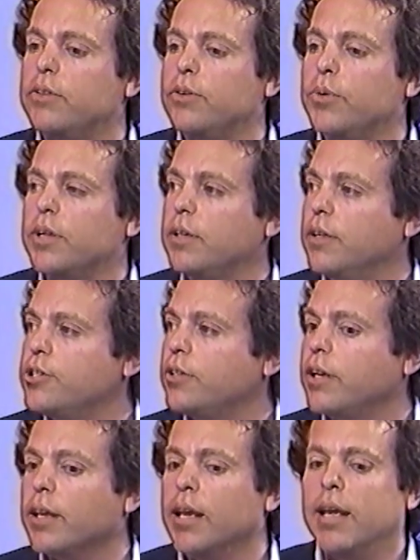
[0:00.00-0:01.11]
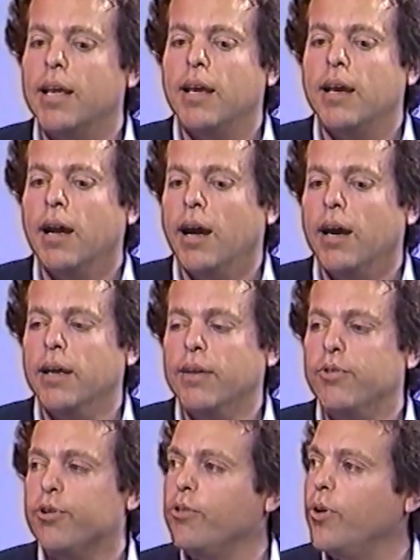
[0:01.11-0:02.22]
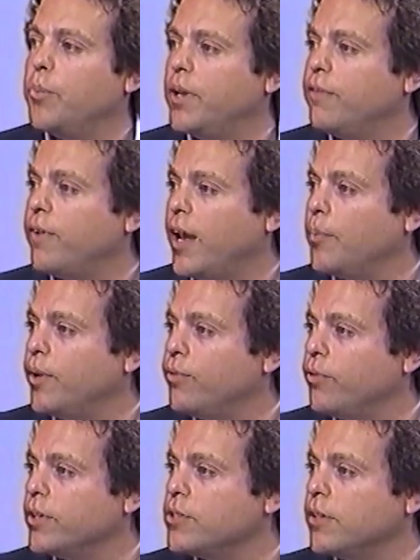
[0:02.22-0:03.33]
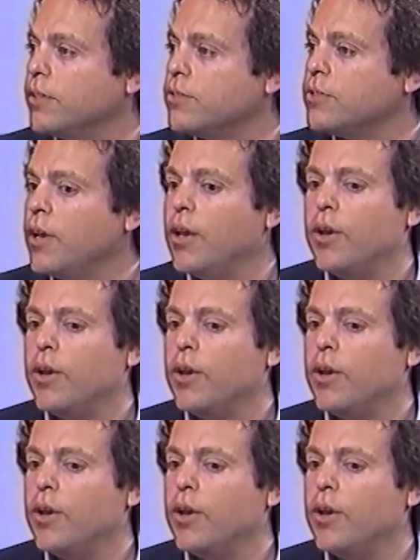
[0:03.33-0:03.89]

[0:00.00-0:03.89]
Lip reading: to do with conditioning. If you grew up in a family, for instance,